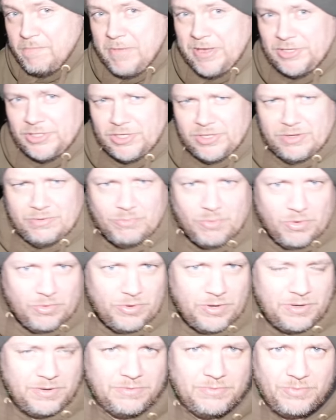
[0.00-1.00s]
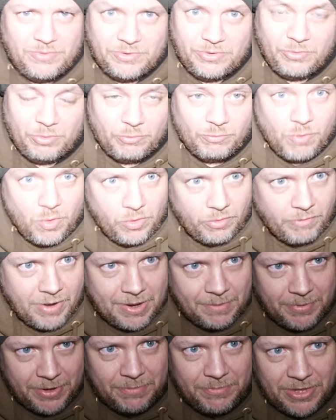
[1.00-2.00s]
mentioned the wrong, well, not the wrong
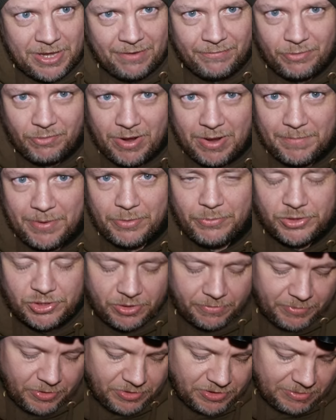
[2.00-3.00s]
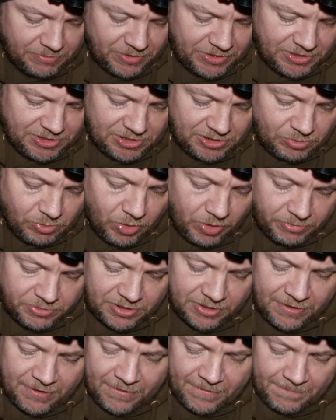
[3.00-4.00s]
ground bait, but the other ground bait which I'm using, but this is what I
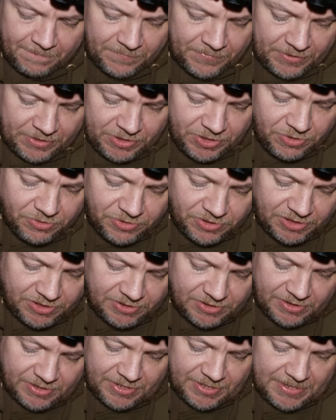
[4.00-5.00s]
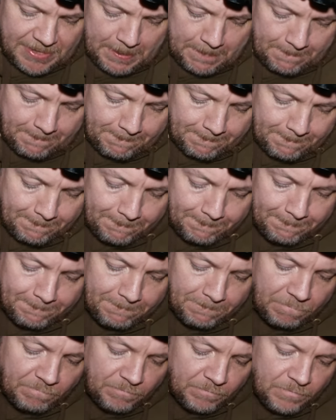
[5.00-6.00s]
was using today.
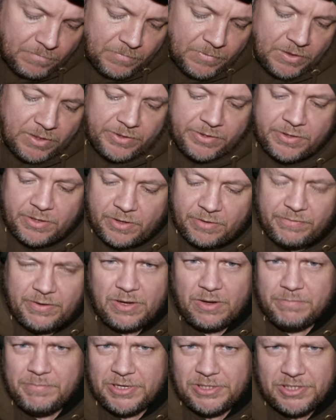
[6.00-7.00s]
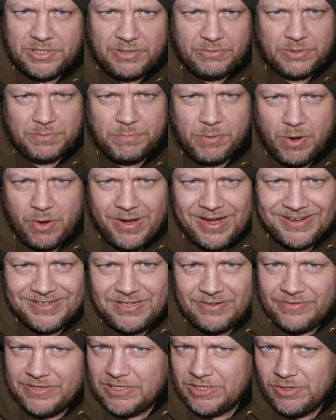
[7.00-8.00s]
And I think I mentioned it was proactive,
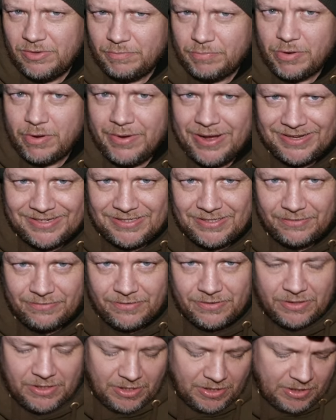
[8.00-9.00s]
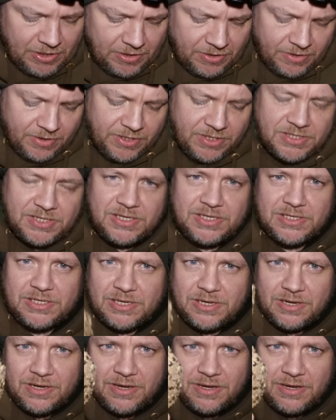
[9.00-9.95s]
and it's not proactive. It